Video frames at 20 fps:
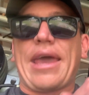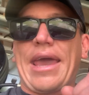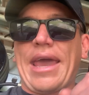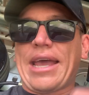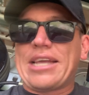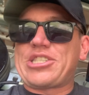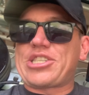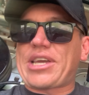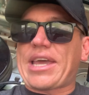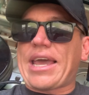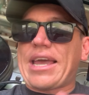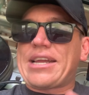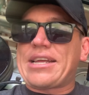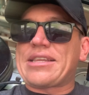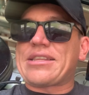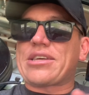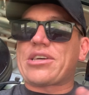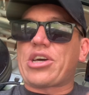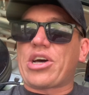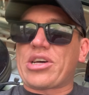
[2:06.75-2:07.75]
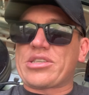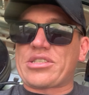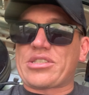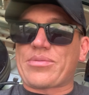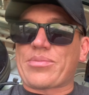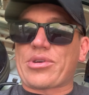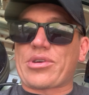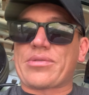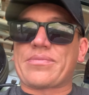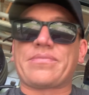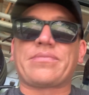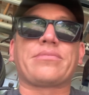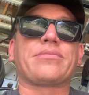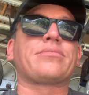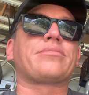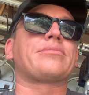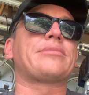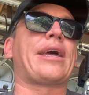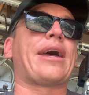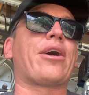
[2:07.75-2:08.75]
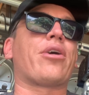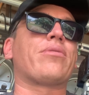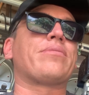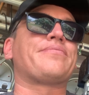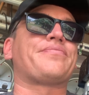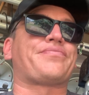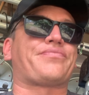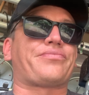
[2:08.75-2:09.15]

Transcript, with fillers: Educating the customer. Now,